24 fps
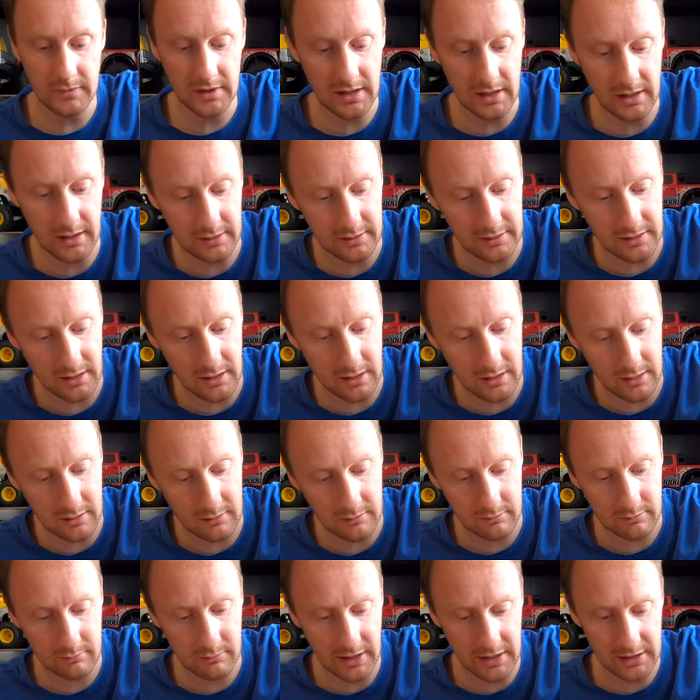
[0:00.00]
And
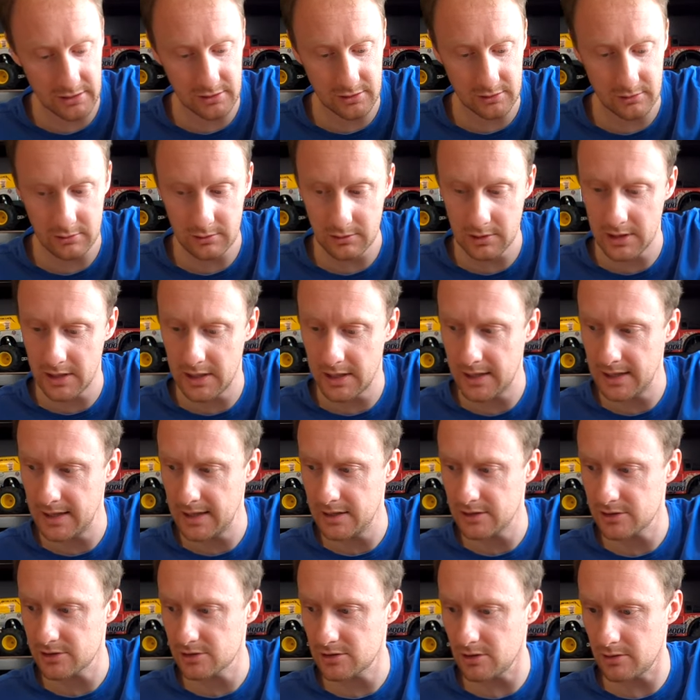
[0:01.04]
Mansell
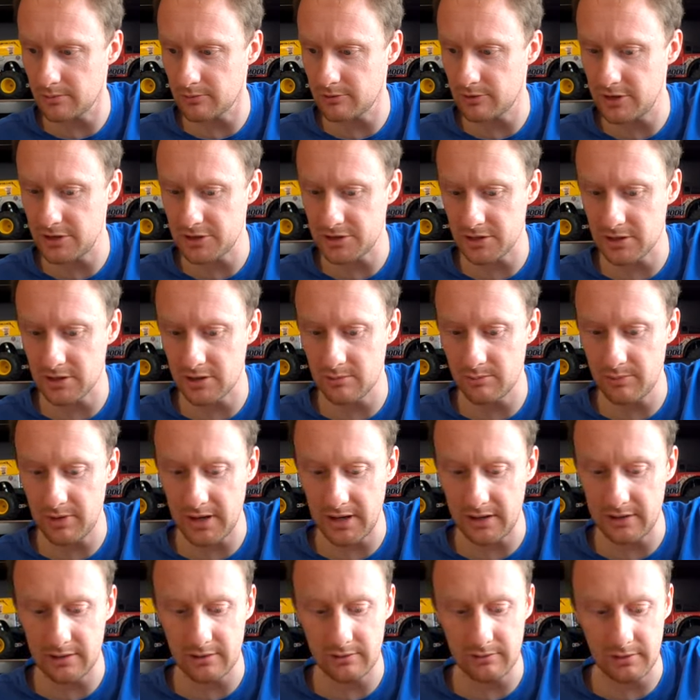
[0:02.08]
stopped racing
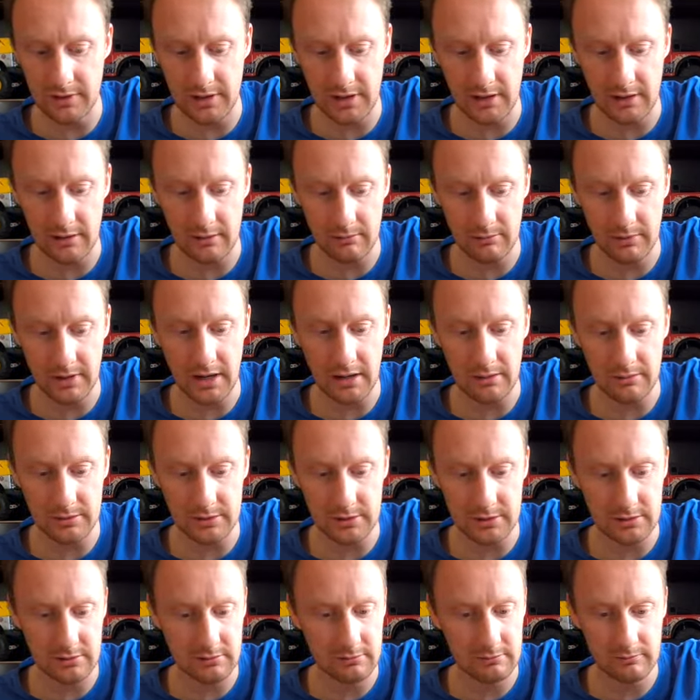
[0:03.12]
competitively when I
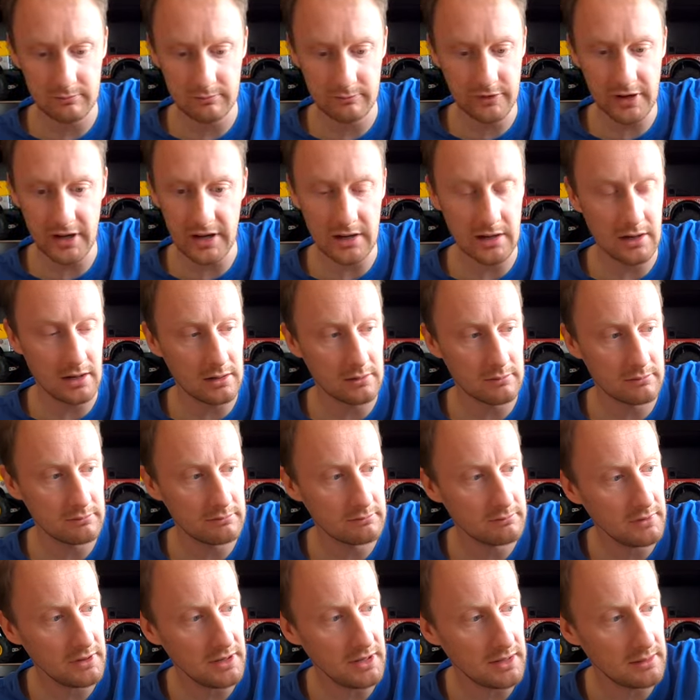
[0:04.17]
was very young,
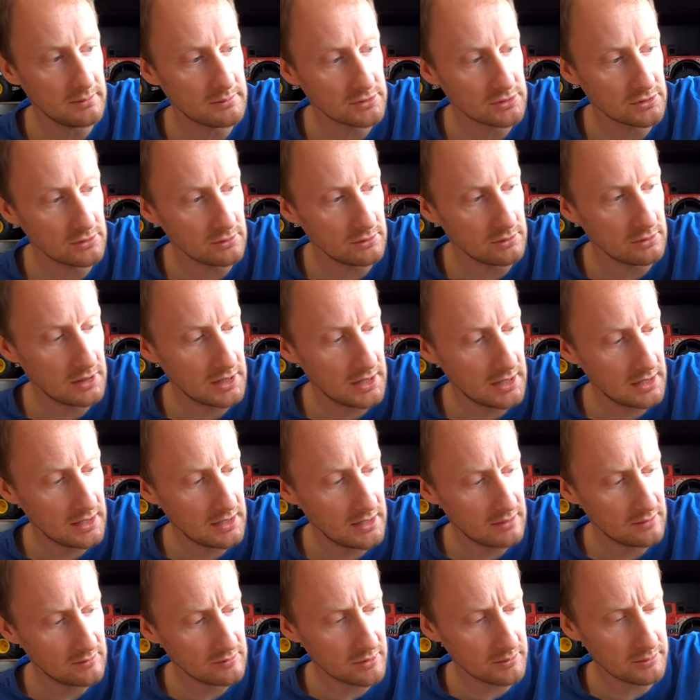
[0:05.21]
so
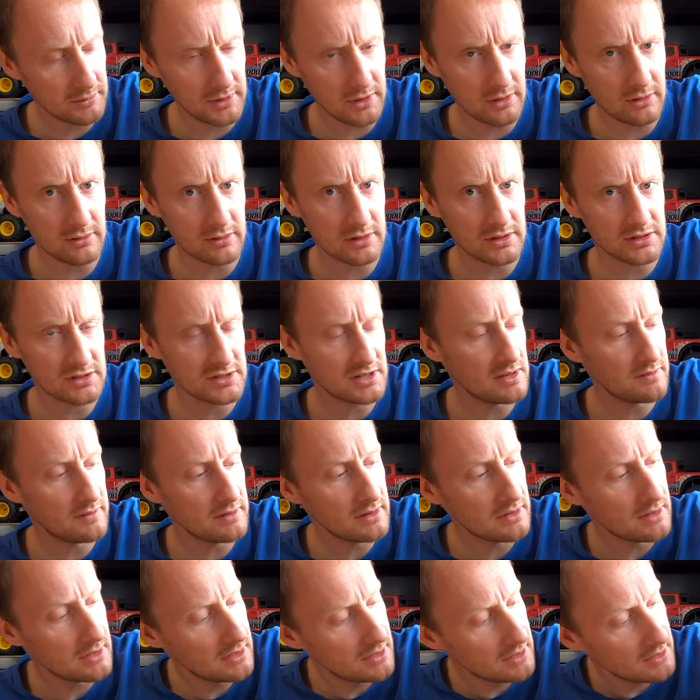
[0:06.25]
probably younger than 7.
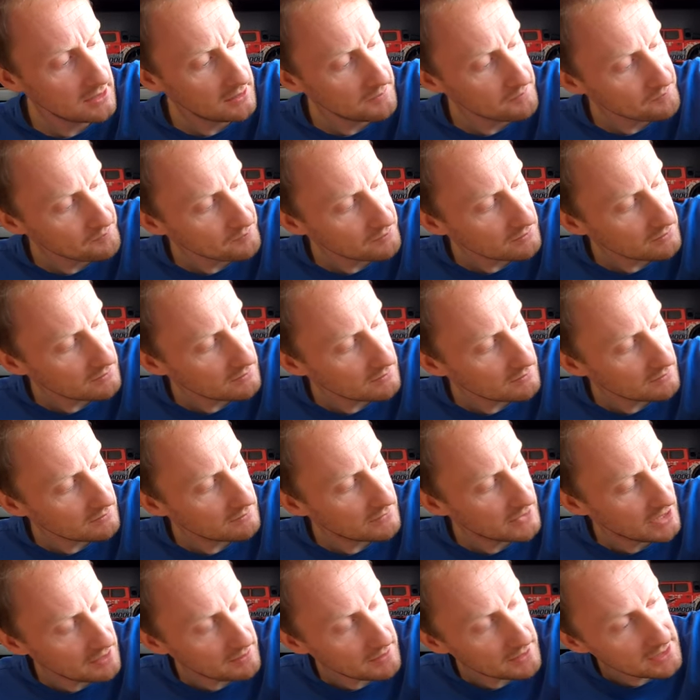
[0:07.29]

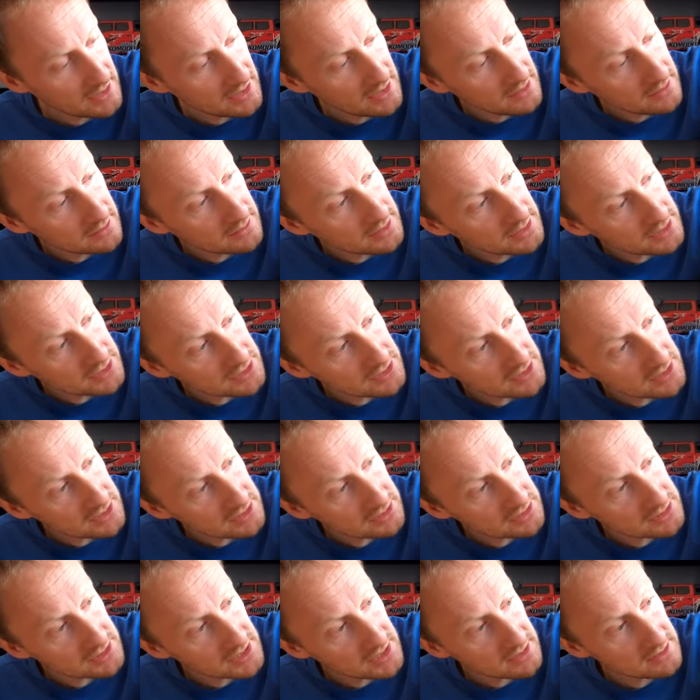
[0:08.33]
But anyway, yeah, this
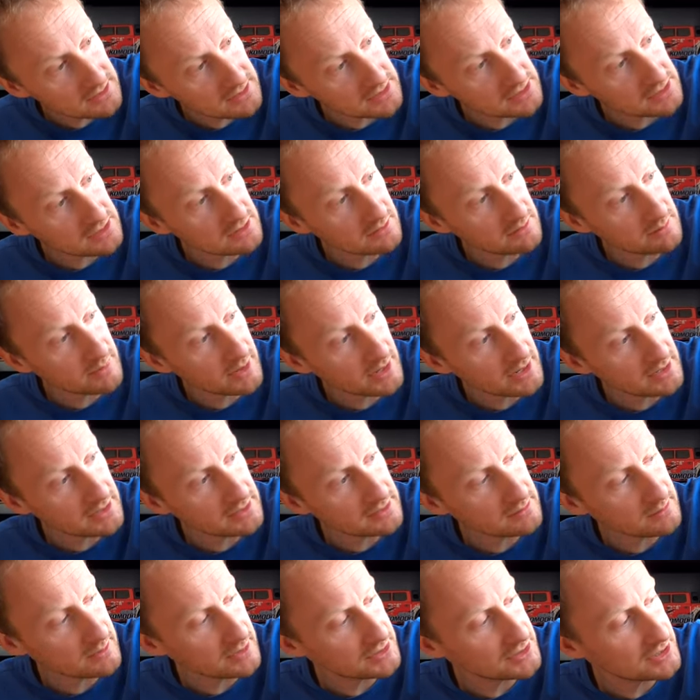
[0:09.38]
is it. This is going back
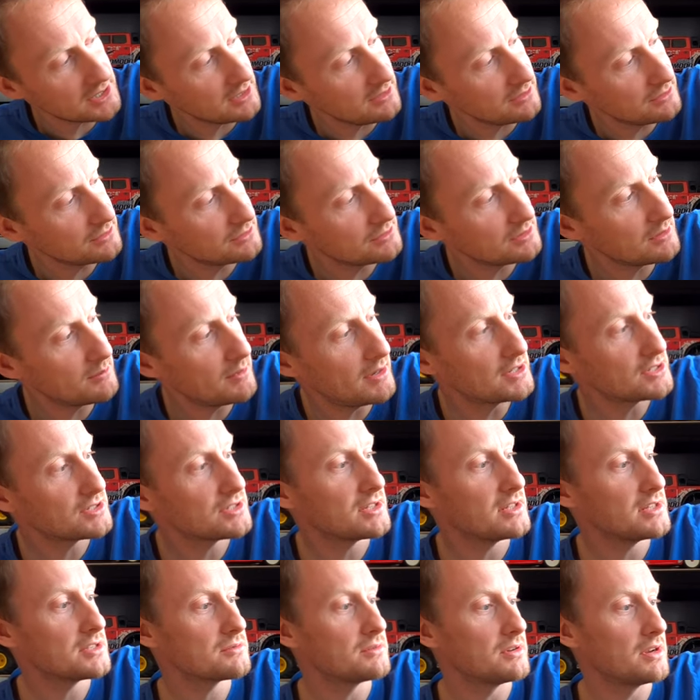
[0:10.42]
into my childhood. I managed to
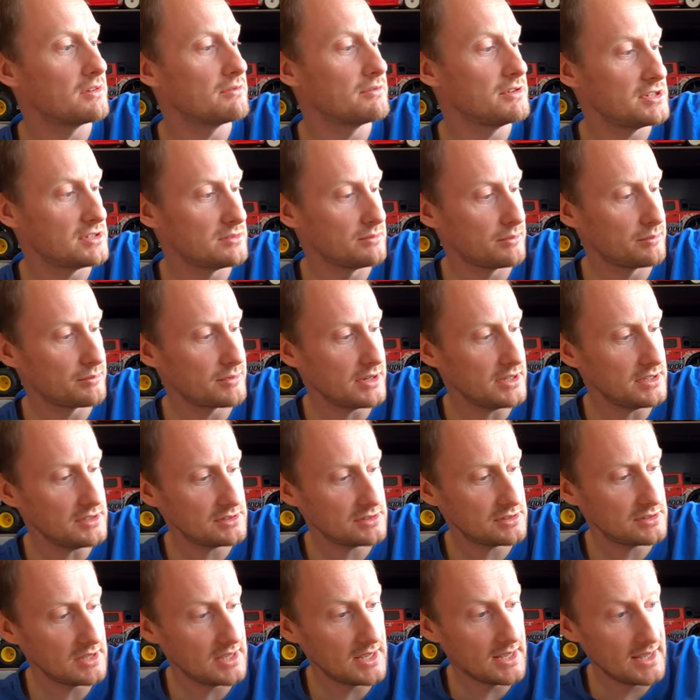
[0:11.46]
get this one at a reasonable
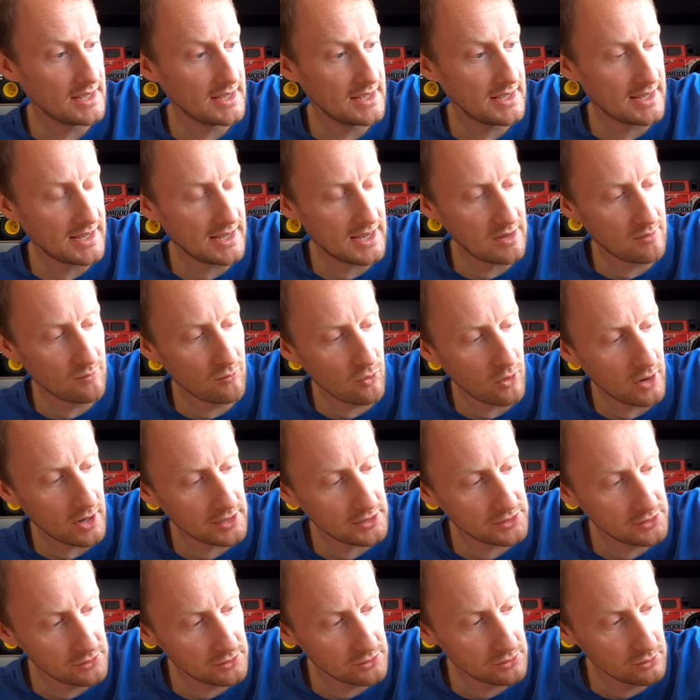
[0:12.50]
price. What I
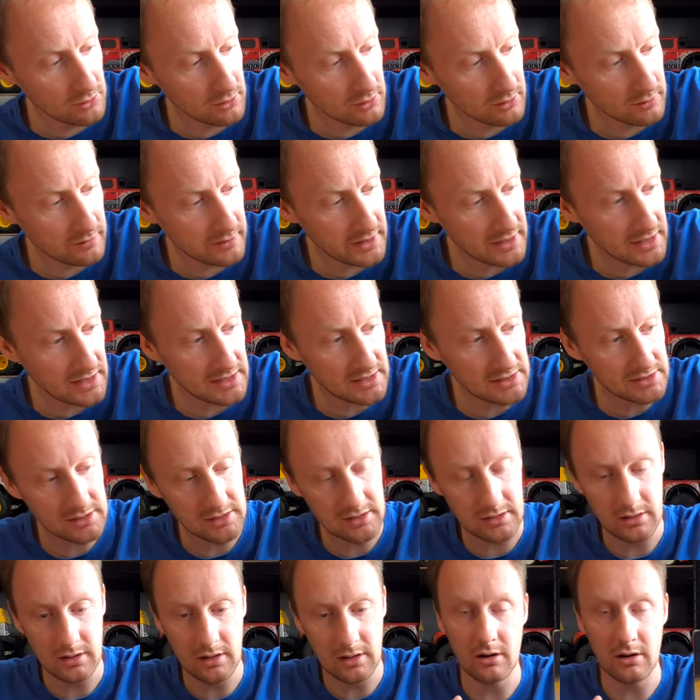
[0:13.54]
do know of it is,
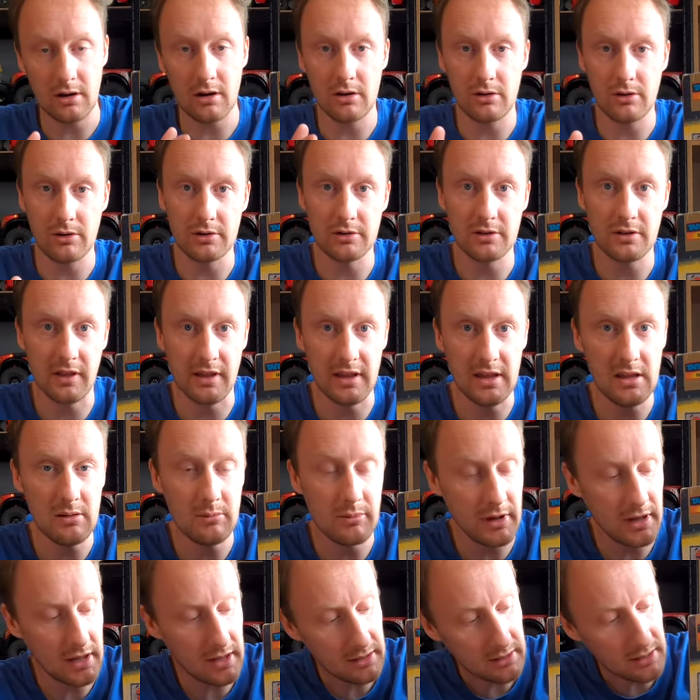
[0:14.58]
according to
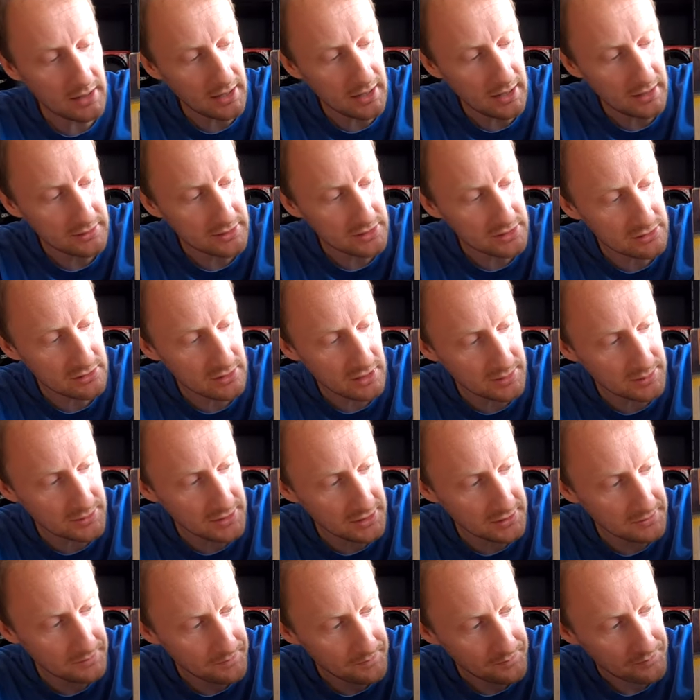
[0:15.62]
the eBay
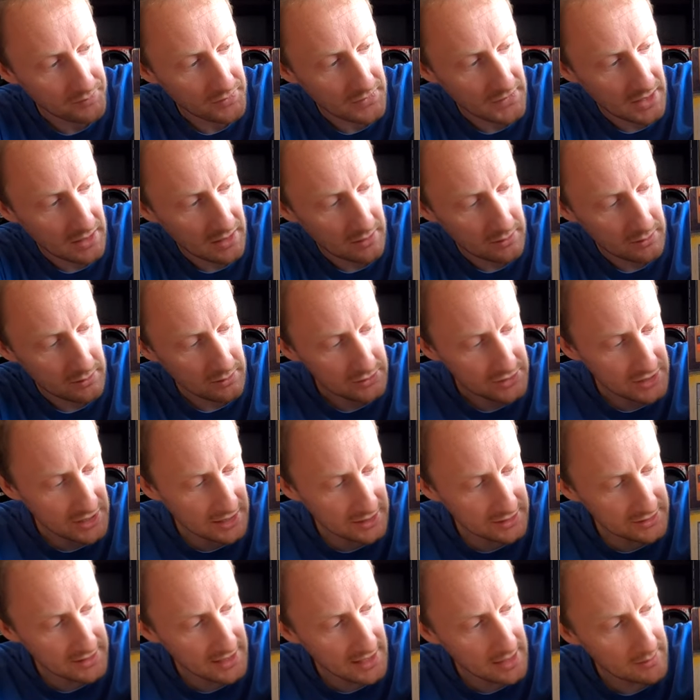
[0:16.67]
description,
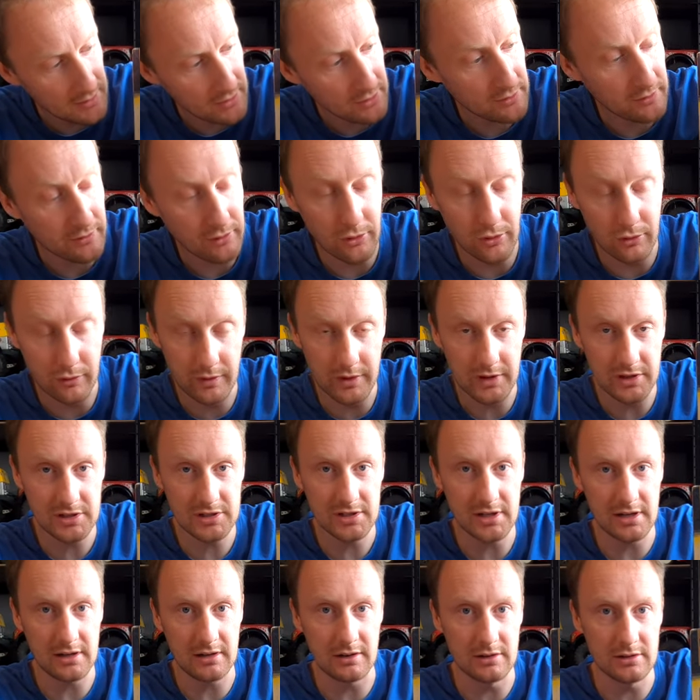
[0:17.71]
sellotape over the
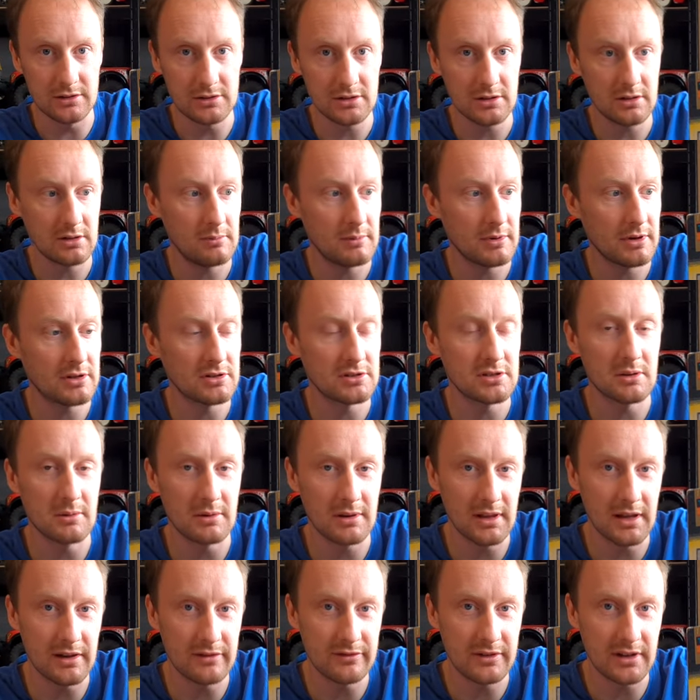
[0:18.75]
stickers because they were
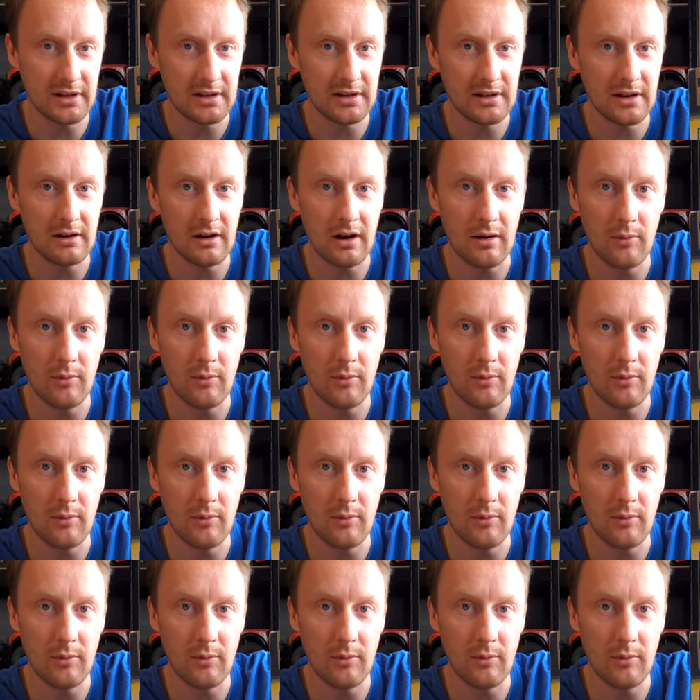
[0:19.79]
lifting there.